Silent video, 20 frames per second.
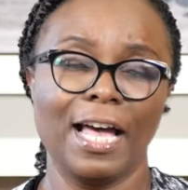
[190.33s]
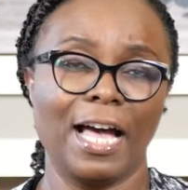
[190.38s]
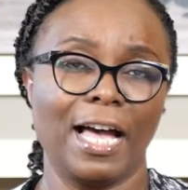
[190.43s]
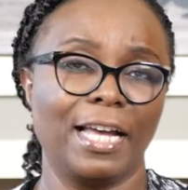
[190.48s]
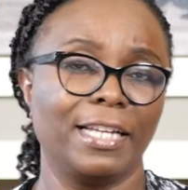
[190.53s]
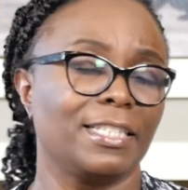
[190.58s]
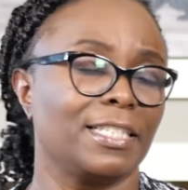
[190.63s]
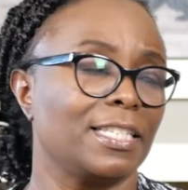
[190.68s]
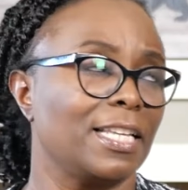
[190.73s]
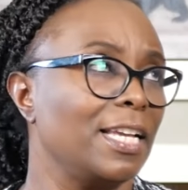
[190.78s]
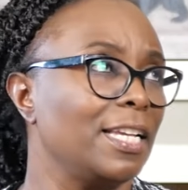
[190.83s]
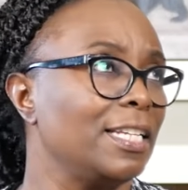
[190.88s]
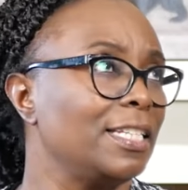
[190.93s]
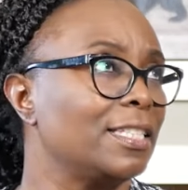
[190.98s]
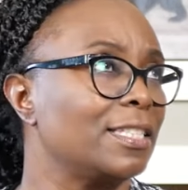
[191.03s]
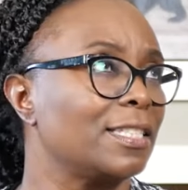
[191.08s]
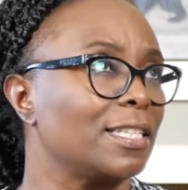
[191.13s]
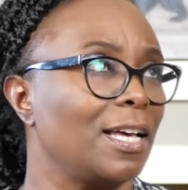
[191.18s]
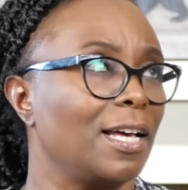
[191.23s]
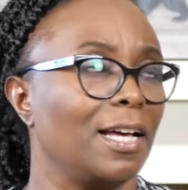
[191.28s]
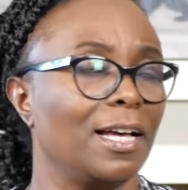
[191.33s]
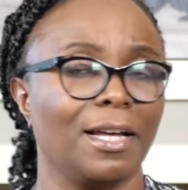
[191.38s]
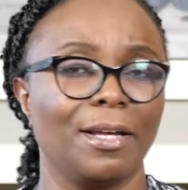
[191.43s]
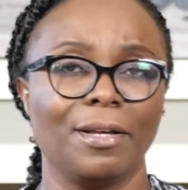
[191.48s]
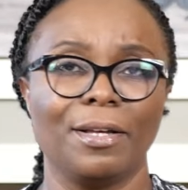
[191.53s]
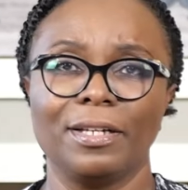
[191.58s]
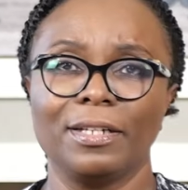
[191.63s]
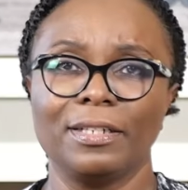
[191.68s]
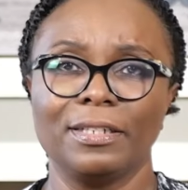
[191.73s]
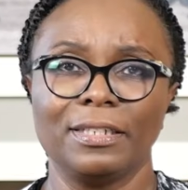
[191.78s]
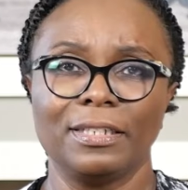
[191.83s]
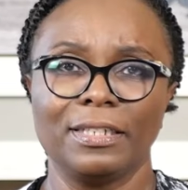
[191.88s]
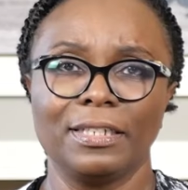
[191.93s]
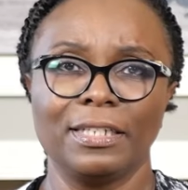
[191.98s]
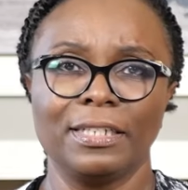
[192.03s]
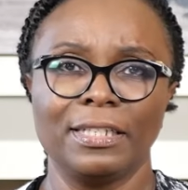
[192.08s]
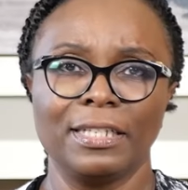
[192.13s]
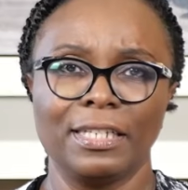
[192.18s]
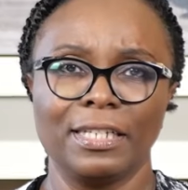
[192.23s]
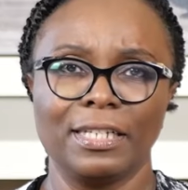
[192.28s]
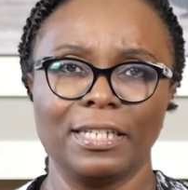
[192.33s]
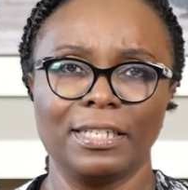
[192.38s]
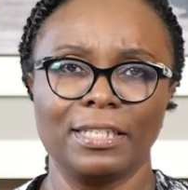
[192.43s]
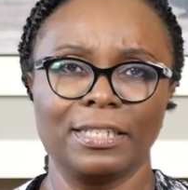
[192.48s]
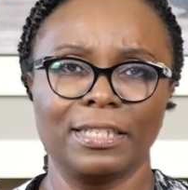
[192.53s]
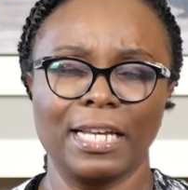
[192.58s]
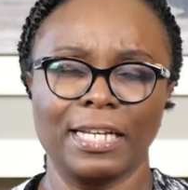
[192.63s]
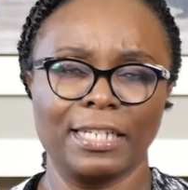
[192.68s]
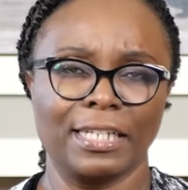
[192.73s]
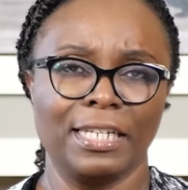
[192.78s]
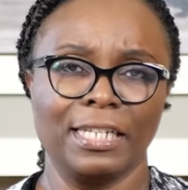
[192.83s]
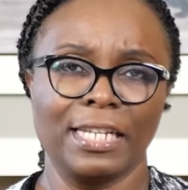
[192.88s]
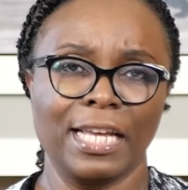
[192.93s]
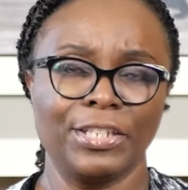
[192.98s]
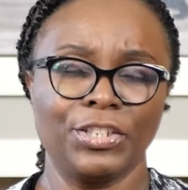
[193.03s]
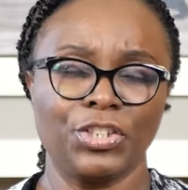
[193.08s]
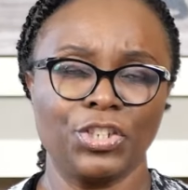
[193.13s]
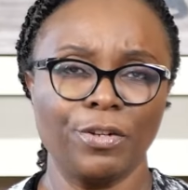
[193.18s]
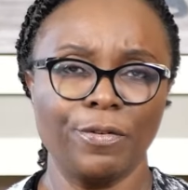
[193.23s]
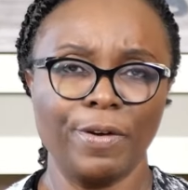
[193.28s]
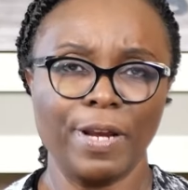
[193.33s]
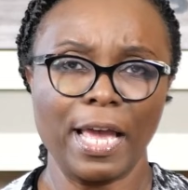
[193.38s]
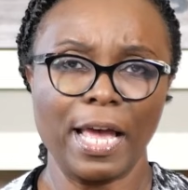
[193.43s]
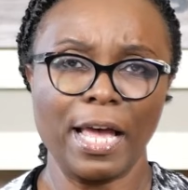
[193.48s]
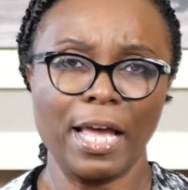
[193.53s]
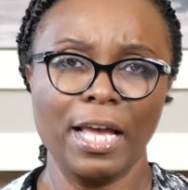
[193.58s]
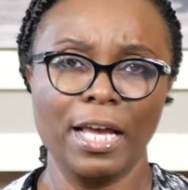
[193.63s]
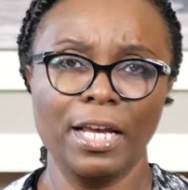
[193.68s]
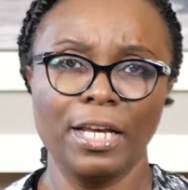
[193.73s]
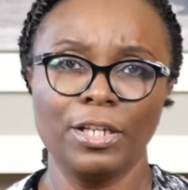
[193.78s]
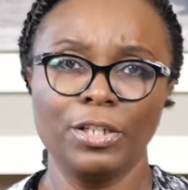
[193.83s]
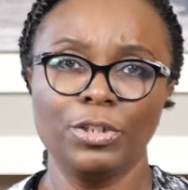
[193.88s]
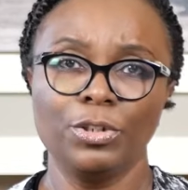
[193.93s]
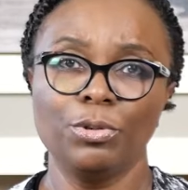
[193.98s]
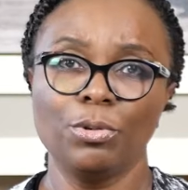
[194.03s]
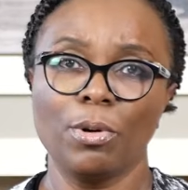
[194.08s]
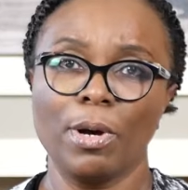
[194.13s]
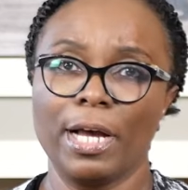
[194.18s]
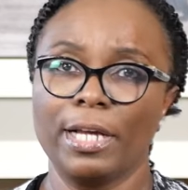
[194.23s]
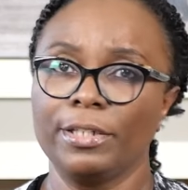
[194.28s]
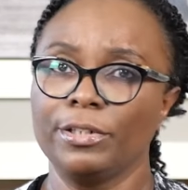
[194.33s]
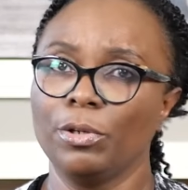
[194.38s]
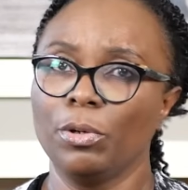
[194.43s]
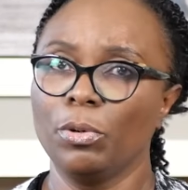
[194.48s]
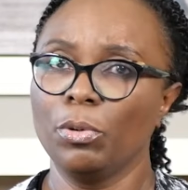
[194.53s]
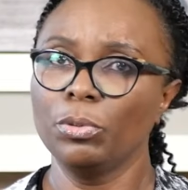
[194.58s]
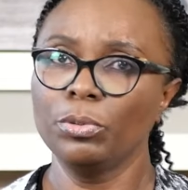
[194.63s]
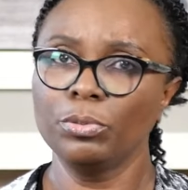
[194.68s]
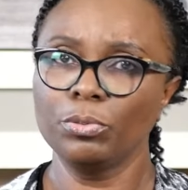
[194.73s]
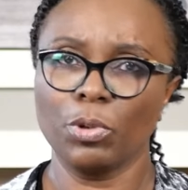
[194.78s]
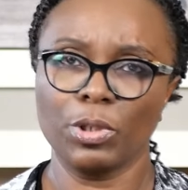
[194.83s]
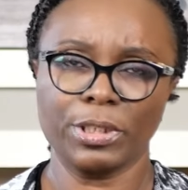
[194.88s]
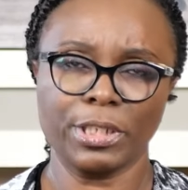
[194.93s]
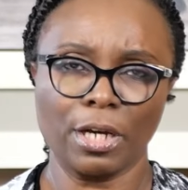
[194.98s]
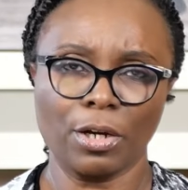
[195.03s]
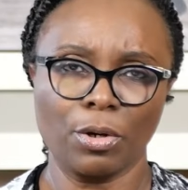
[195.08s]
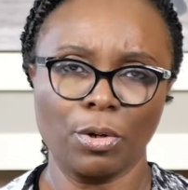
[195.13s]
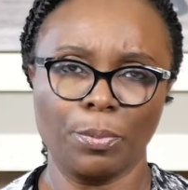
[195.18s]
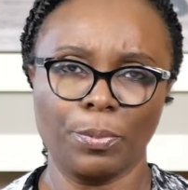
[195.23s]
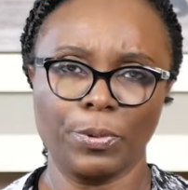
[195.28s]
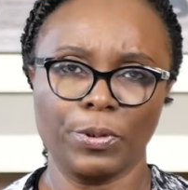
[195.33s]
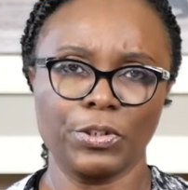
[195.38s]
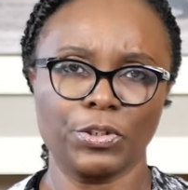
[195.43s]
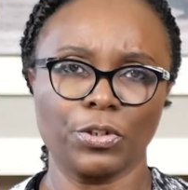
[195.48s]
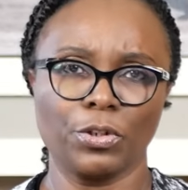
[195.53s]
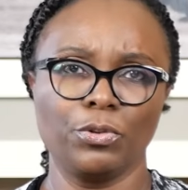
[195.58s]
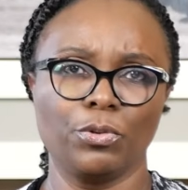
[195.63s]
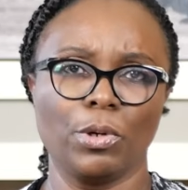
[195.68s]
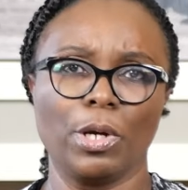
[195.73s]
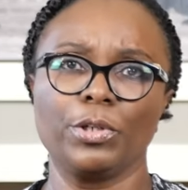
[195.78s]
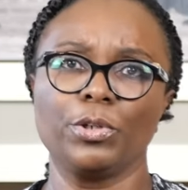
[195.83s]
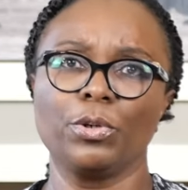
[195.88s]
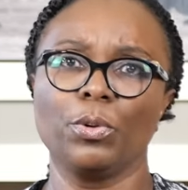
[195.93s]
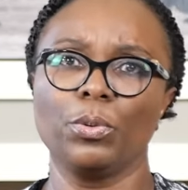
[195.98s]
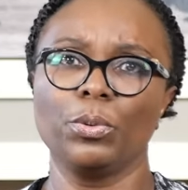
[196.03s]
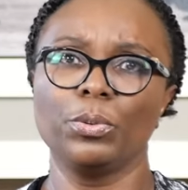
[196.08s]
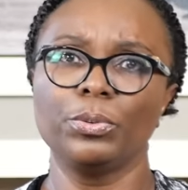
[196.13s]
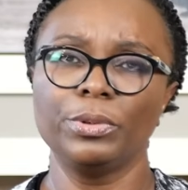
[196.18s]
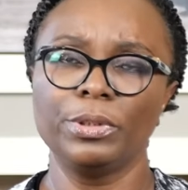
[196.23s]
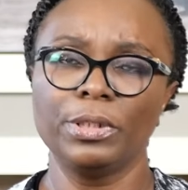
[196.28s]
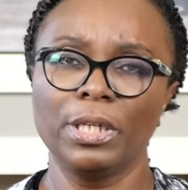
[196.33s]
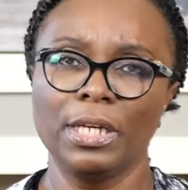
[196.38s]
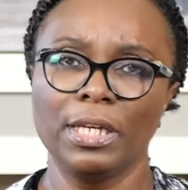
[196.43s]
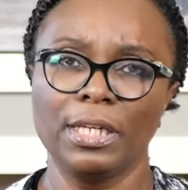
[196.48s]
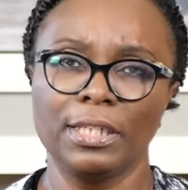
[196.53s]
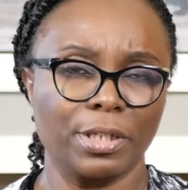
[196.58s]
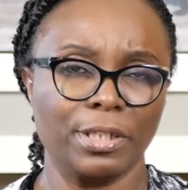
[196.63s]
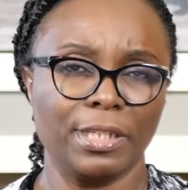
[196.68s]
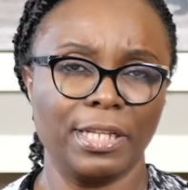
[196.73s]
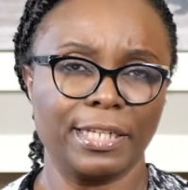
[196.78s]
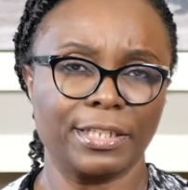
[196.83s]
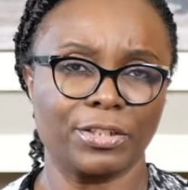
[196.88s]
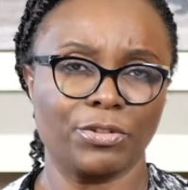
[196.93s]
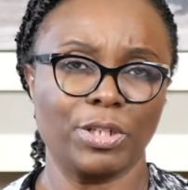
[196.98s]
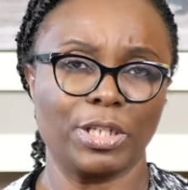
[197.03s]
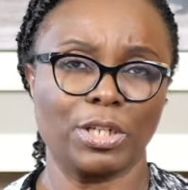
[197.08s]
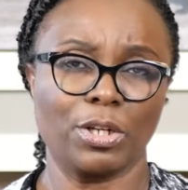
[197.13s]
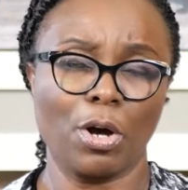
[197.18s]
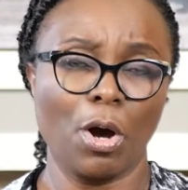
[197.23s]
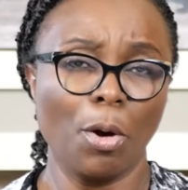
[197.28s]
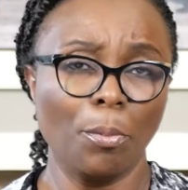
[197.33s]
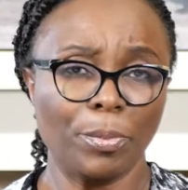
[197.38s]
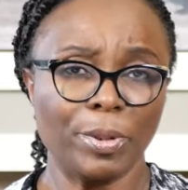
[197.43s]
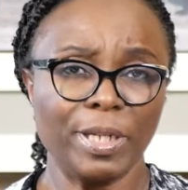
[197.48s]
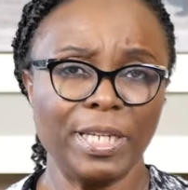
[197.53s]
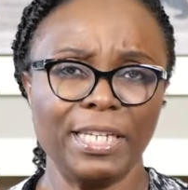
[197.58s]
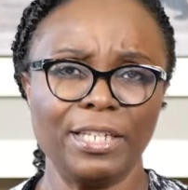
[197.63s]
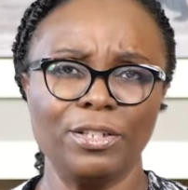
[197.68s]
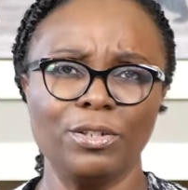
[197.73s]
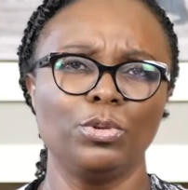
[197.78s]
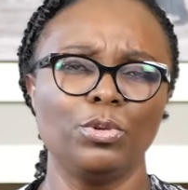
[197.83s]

I say it that in Nigeria, you are your own water corporation, you are your own electric company.